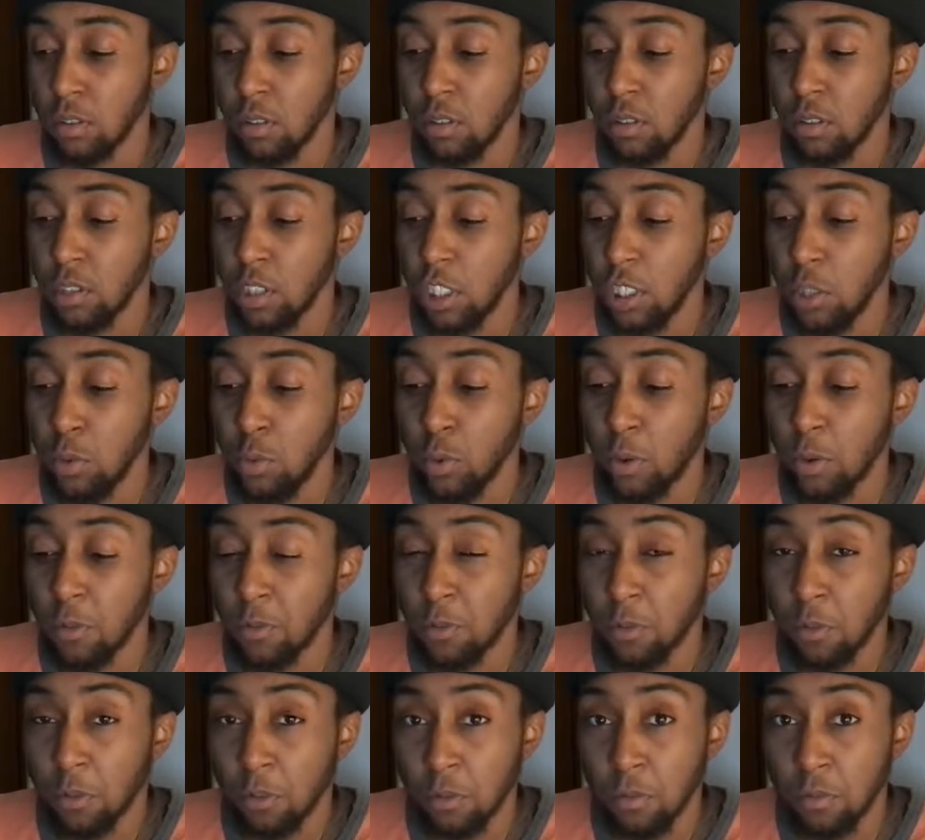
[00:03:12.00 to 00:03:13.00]
anywhere
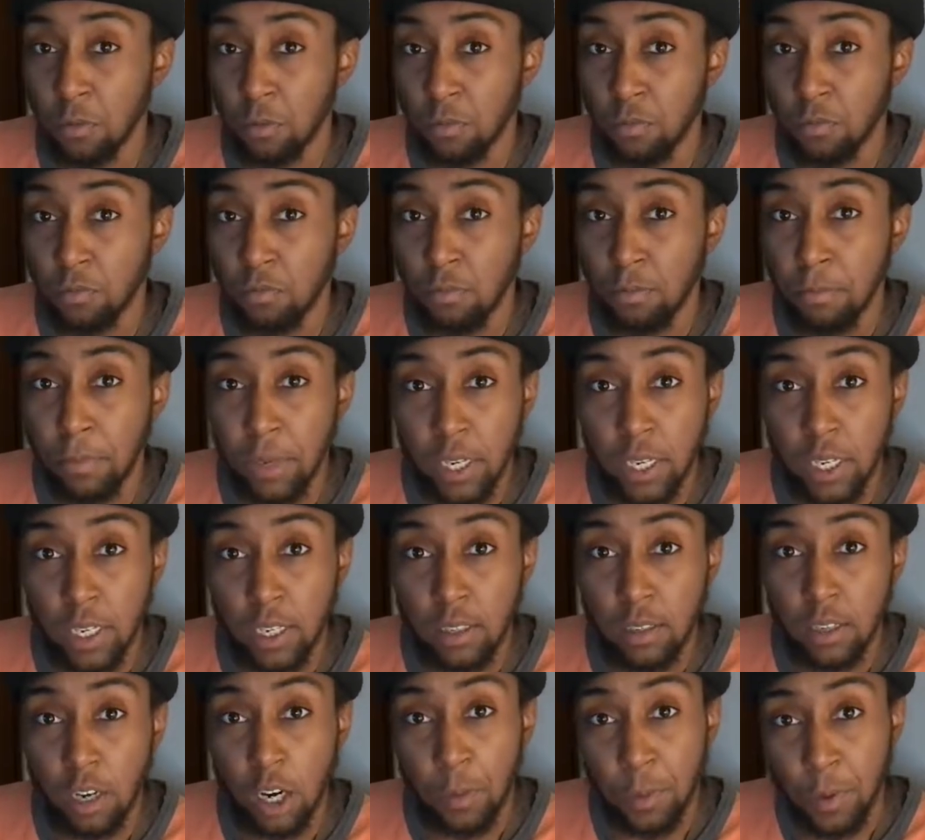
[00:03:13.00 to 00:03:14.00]
from
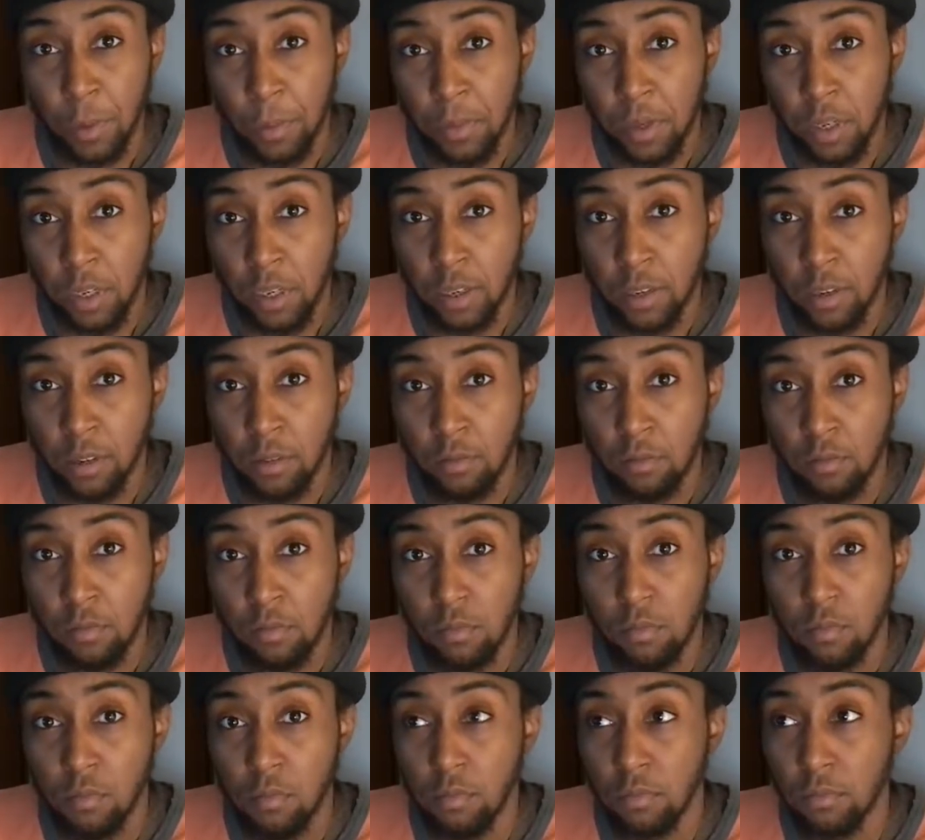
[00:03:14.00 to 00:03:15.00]
mid, upper mid
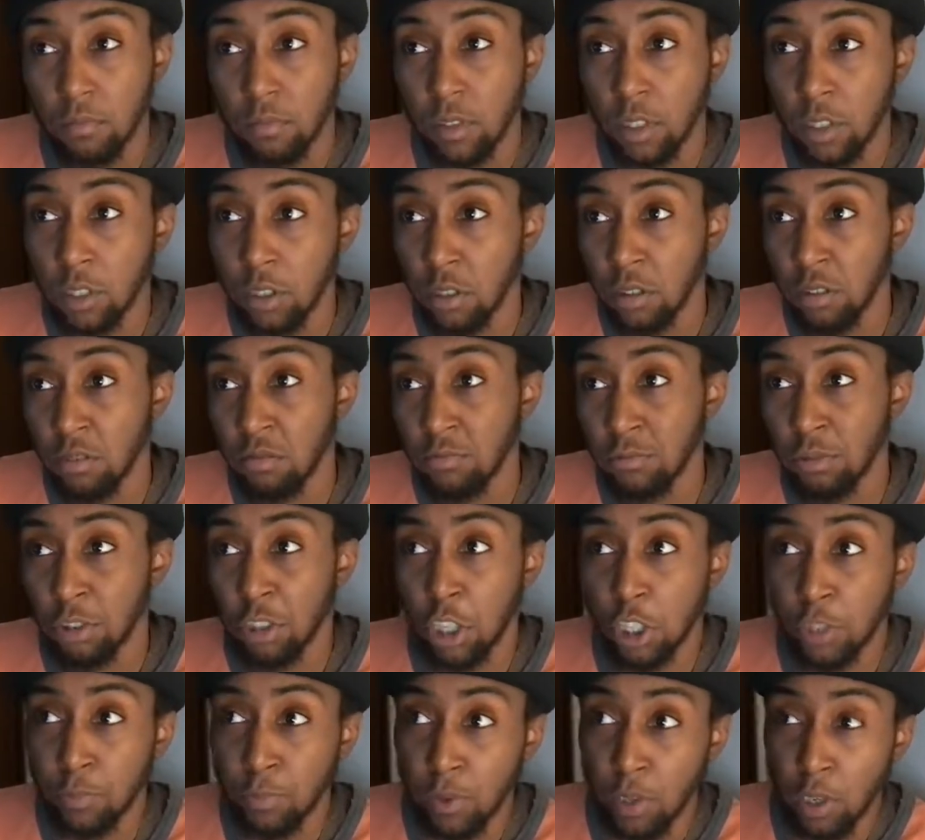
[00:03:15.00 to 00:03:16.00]
to
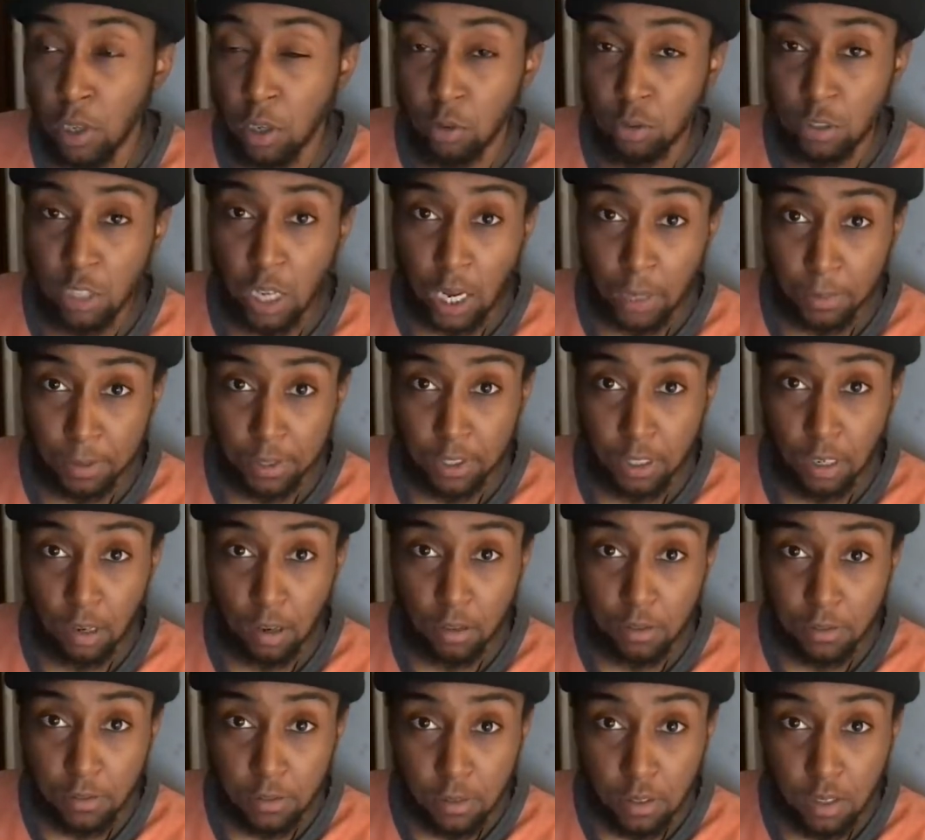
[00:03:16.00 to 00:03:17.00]
just below top
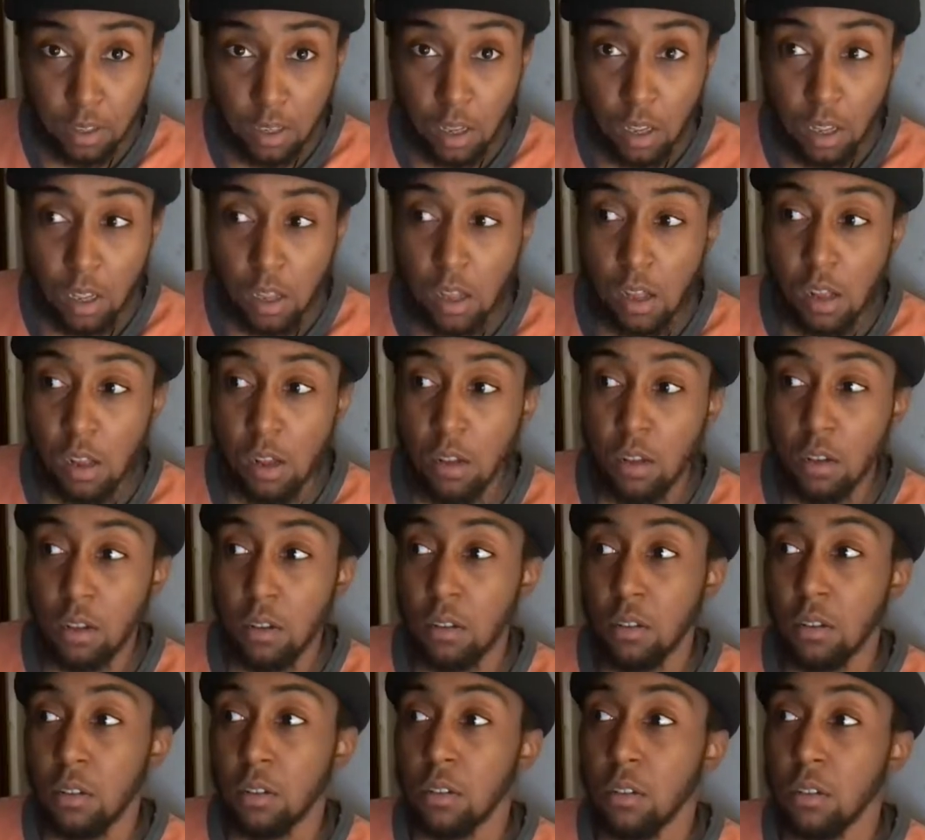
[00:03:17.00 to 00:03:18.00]
shelf.
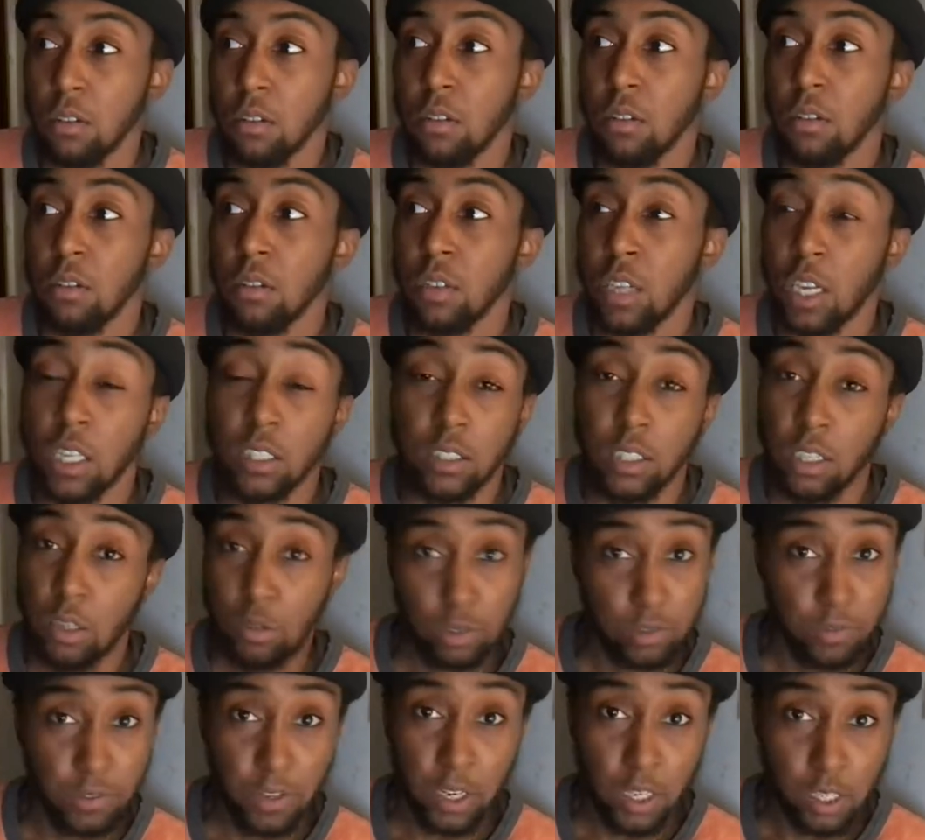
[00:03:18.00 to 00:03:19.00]
That
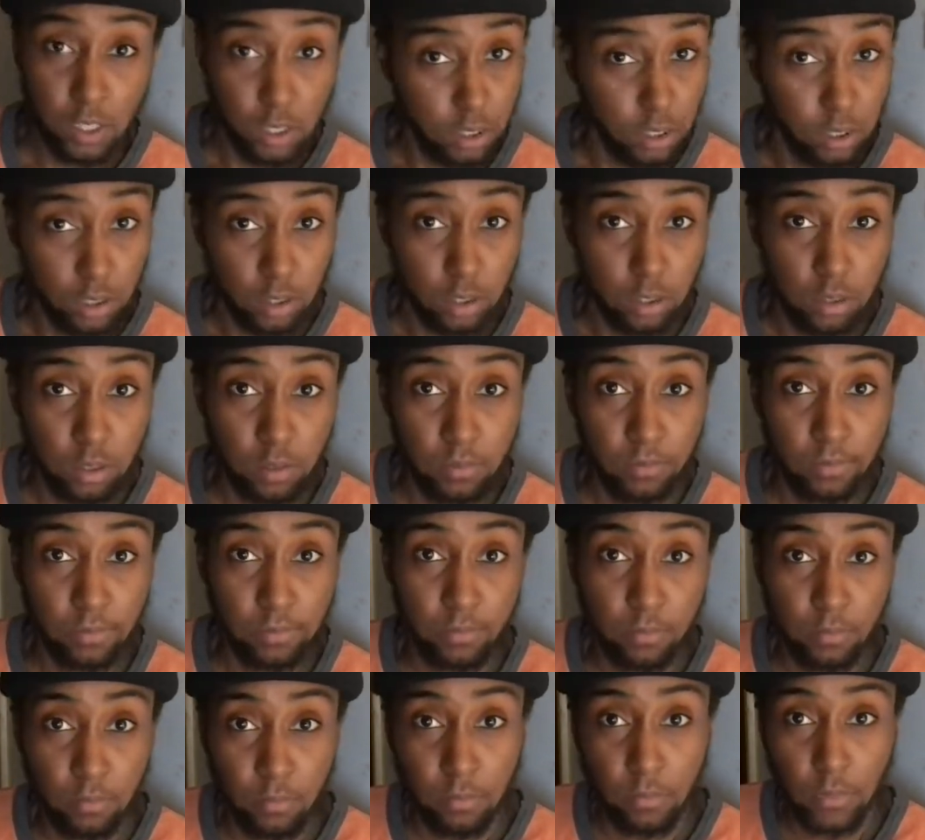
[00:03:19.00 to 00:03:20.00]
sounds fancy.
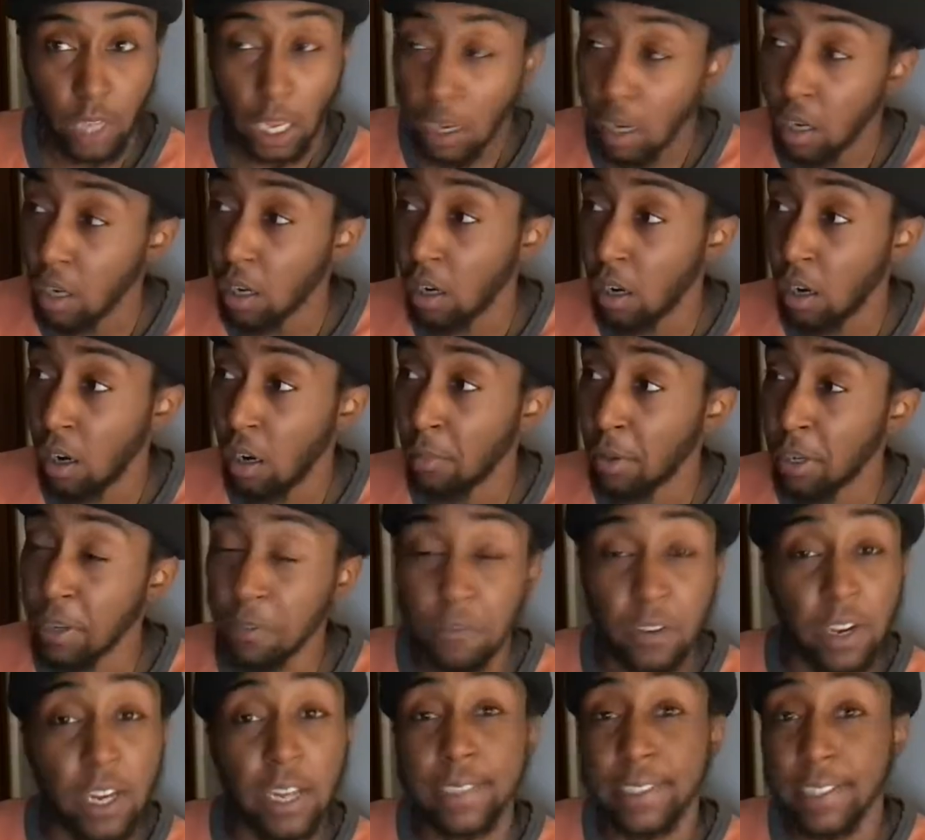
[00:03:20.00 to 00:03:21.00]
Um, and
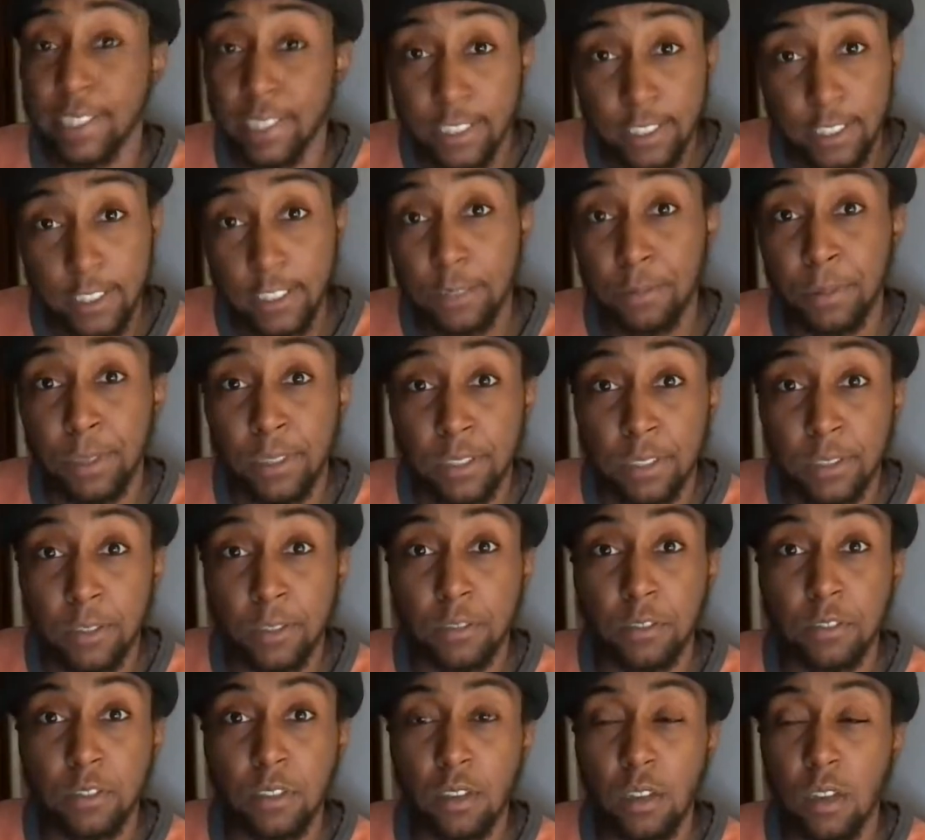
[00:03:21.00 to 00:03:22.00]
fancy is
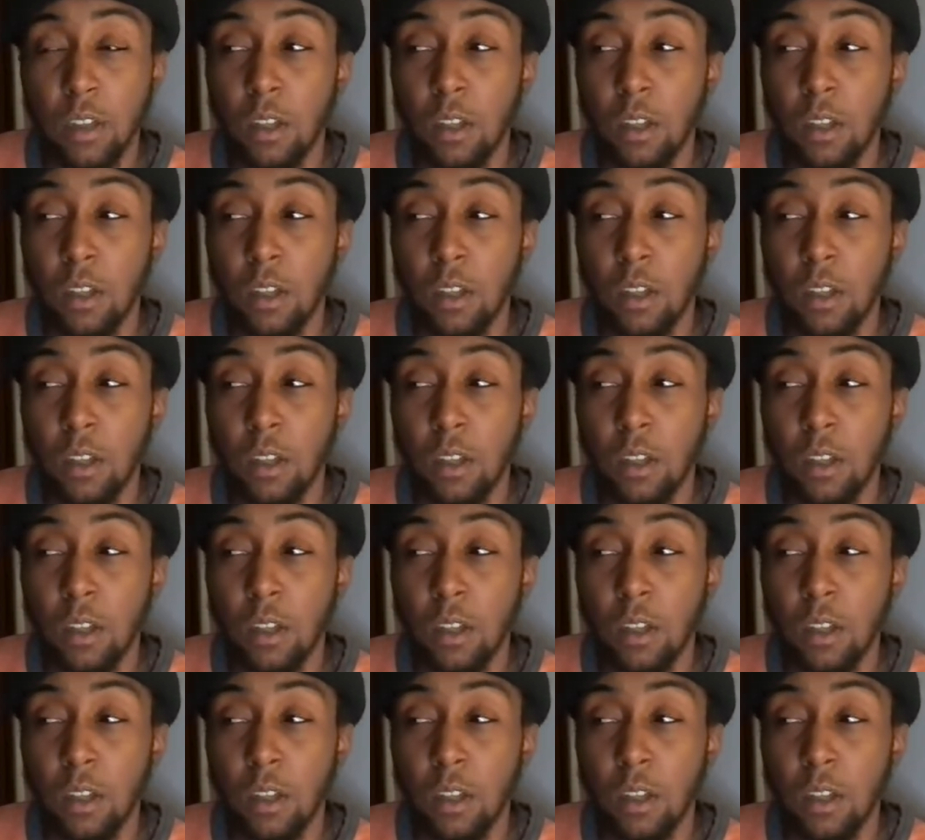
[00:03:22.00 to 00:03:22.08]
expensive.